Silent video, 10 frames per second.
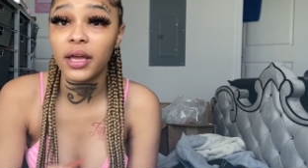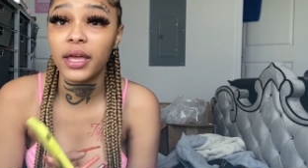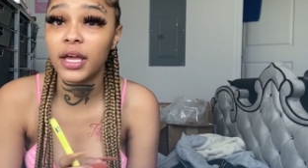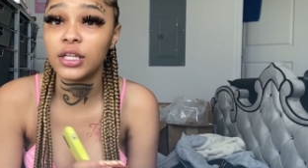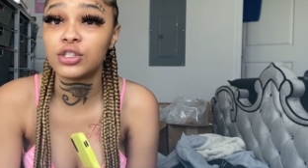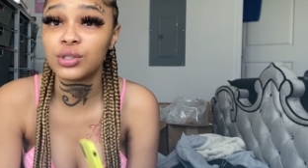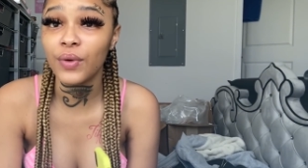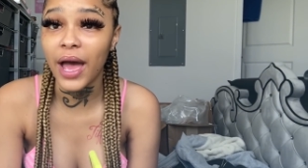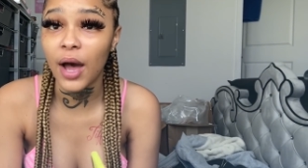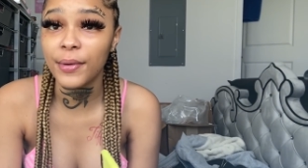in 2
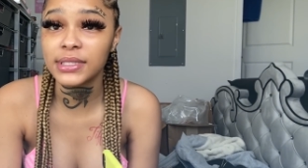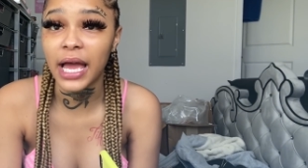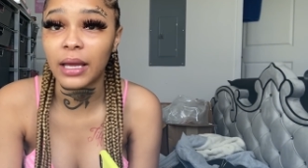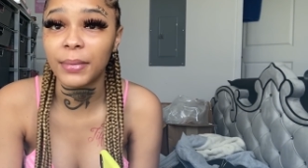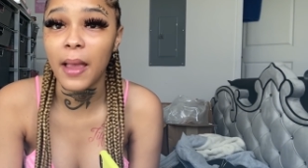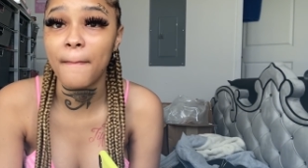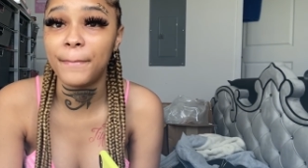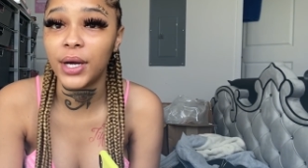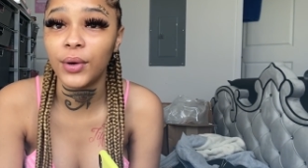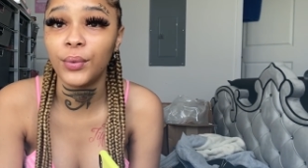hours I could be
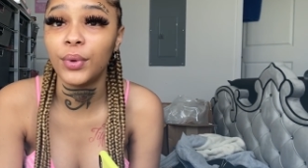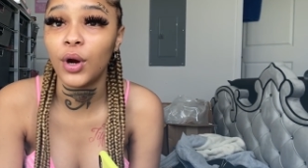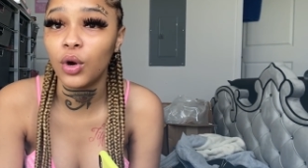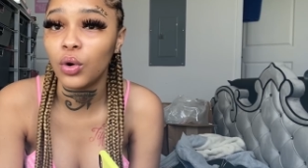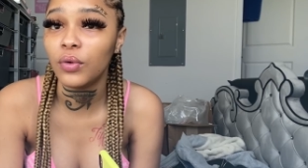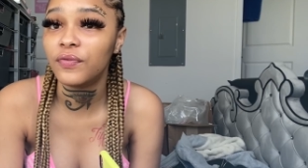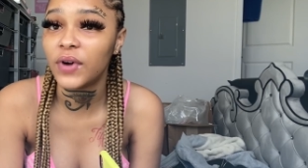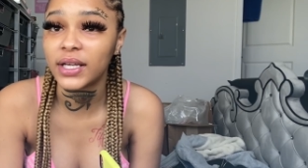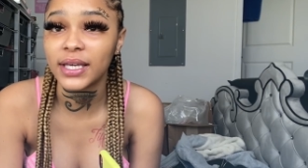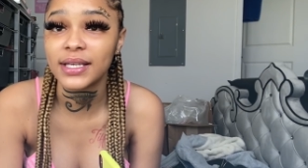boo-hoo
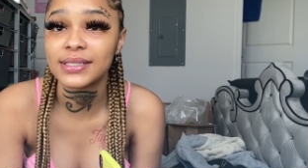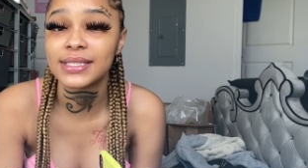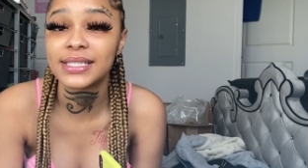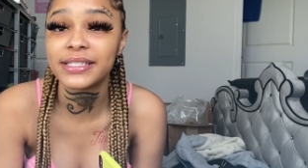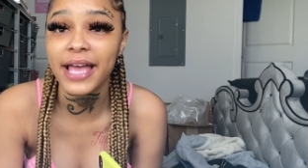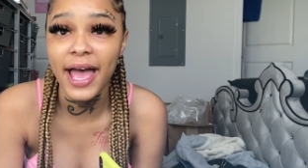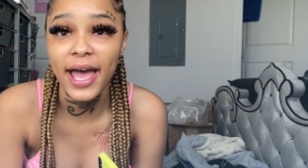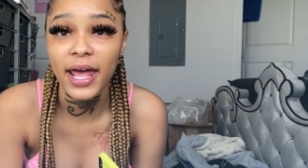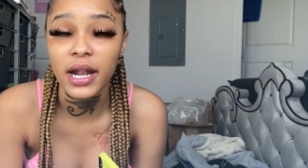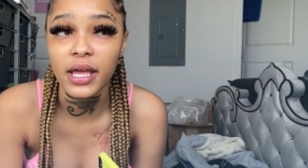fucking
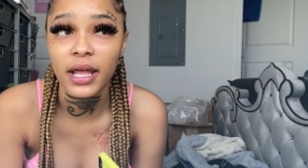sad.